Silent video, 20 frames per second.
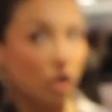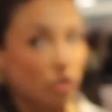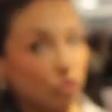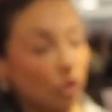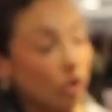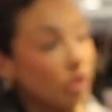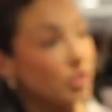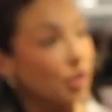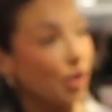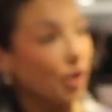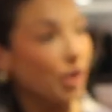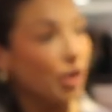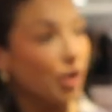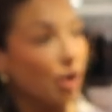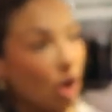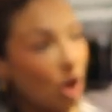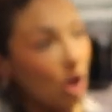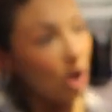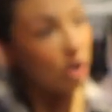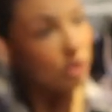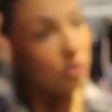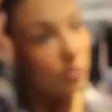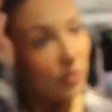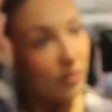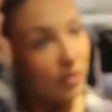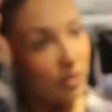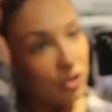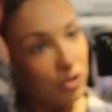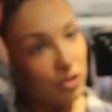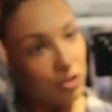I tried it on in large with
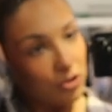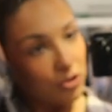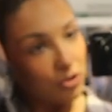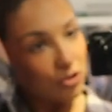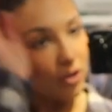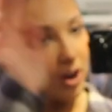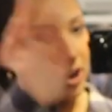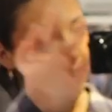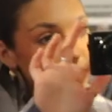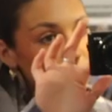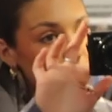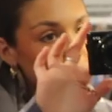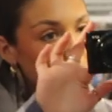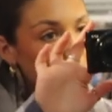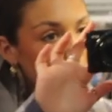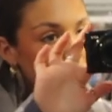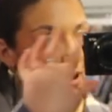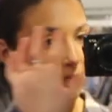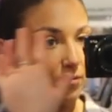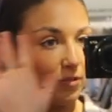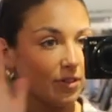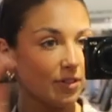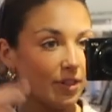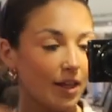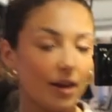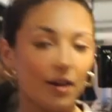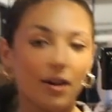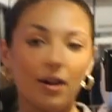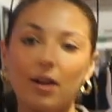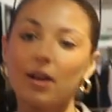a tracksuit and
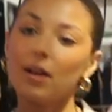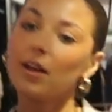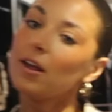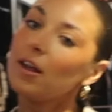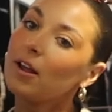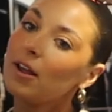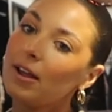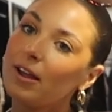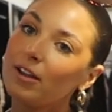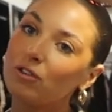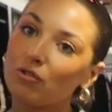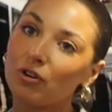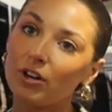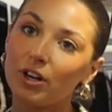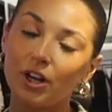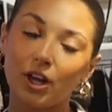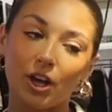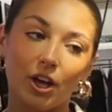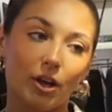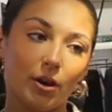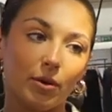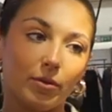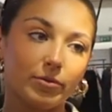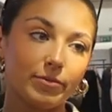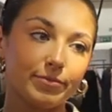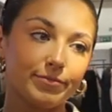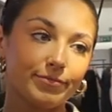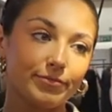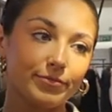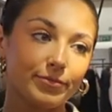everything. It's really cute.
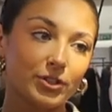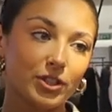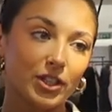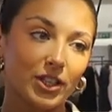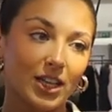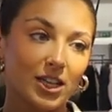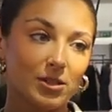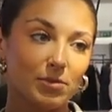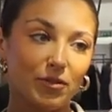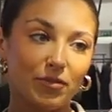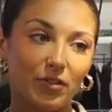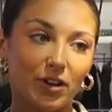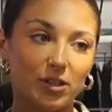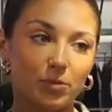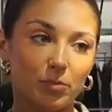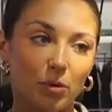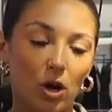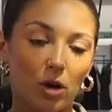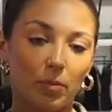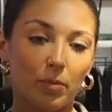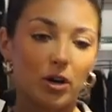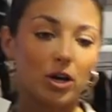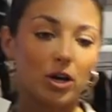So that's my first product